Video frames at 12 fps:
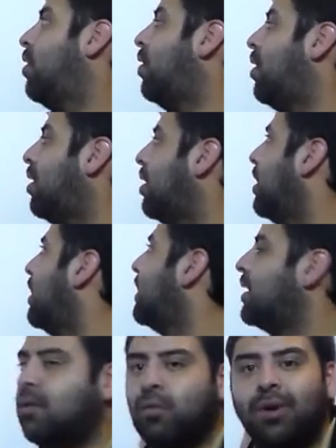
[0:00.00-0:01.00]
Or
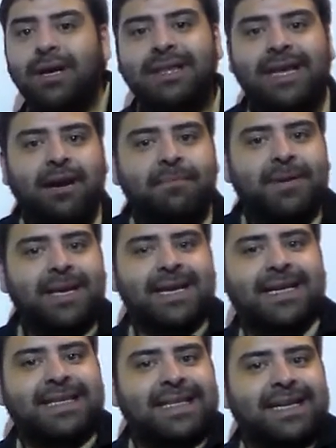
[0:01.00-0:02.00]
would there be
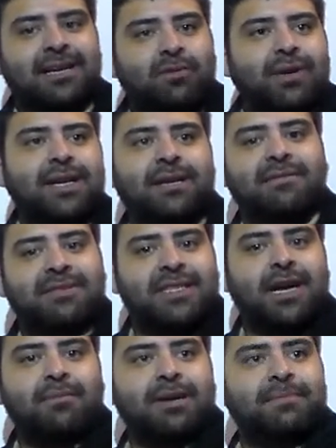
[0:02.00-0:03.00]
a clear winner of
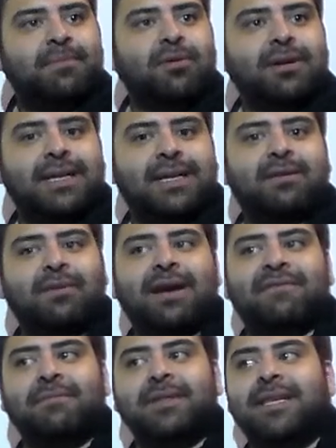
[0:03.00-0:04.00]
someone pulling it
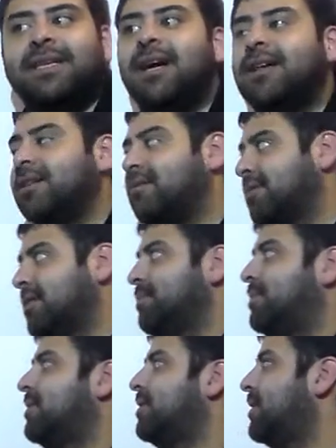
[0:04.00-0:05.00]
away from the other
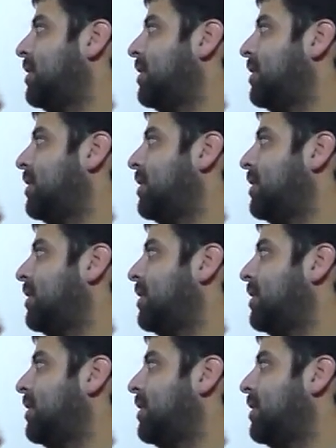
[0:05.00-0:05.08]
group?